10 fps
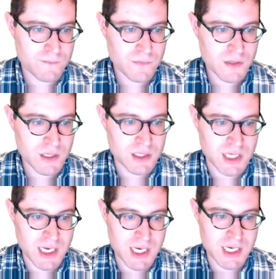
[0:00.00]

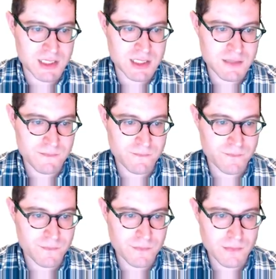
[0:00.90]
contains,
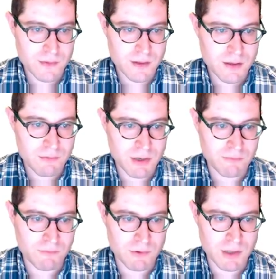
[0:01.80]
we're
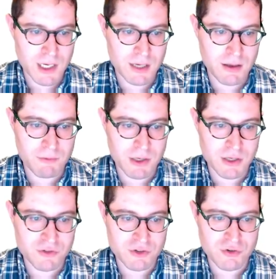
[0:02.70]
going to
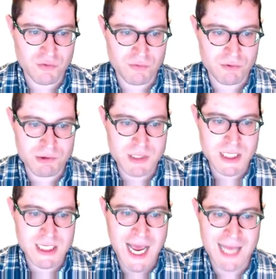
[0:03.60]
search
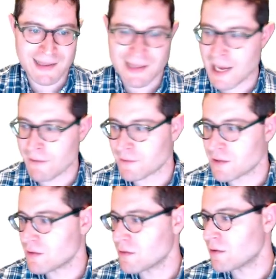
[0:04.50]
root.left.
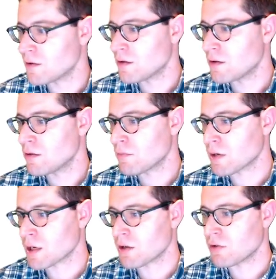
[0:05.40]
We're
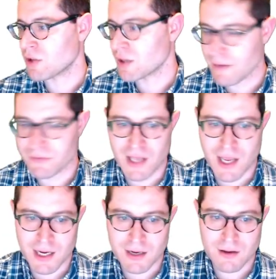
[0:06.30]
going to go to the left
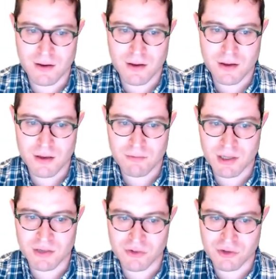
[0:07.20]
side. We're
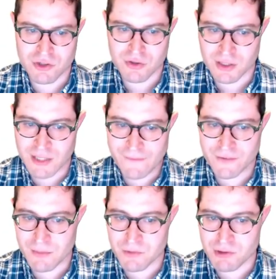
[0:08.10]
going to search the left
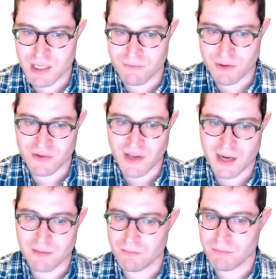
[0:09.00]
subtree for this
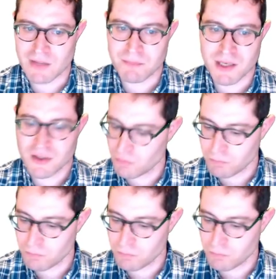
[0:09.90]
item. That's because